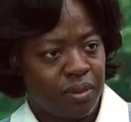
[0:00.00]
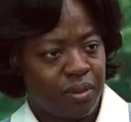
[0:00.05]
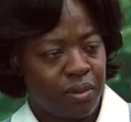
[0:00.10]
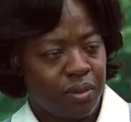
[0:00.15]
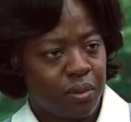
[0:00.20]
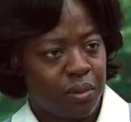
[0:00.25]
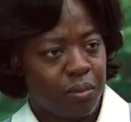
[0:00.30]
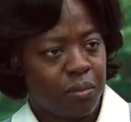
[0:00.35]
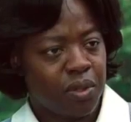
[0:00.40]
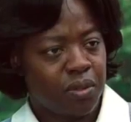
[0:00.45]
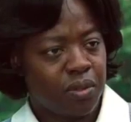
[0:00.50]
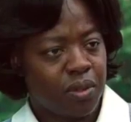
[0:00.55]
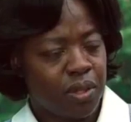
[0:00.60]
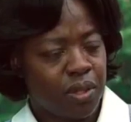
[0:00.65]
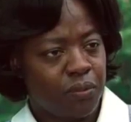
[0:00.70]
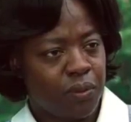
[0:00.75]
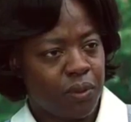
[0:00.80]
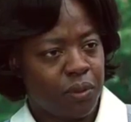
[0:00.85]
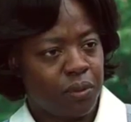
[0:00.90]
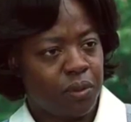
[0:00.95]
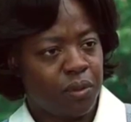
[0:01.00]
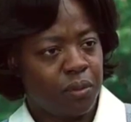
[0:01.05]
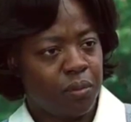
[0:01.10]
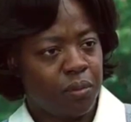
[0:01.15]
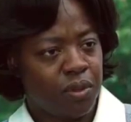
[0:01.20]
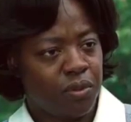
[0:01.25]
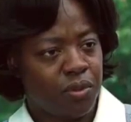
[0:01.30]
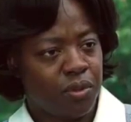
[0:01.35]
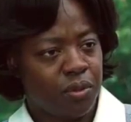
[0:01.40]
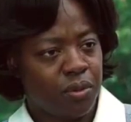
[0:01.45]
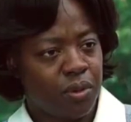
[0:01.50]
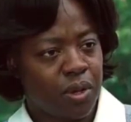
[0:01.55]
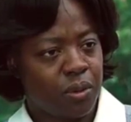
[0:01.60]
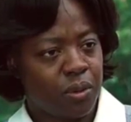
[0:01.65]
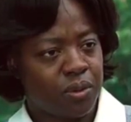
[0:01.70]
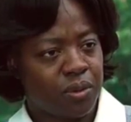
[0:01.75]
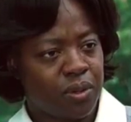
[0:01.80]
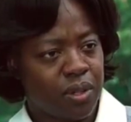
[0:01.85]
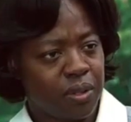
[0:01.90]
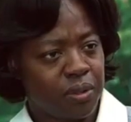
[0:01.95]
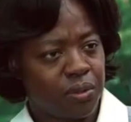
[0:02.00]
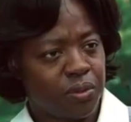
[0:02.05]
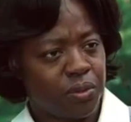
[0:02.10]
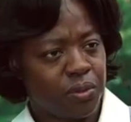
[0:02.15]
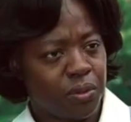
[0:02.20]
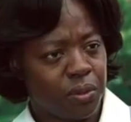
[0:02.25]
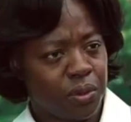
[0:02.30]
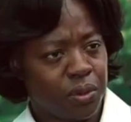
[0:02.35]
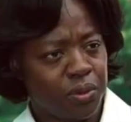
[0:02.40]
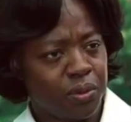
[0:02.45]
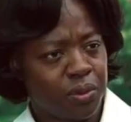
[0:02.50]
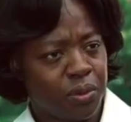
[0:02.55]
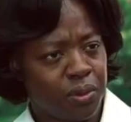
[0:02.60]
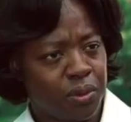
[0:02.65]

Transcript: You know what Miss Leefolt would do to me if she knew I was telling stories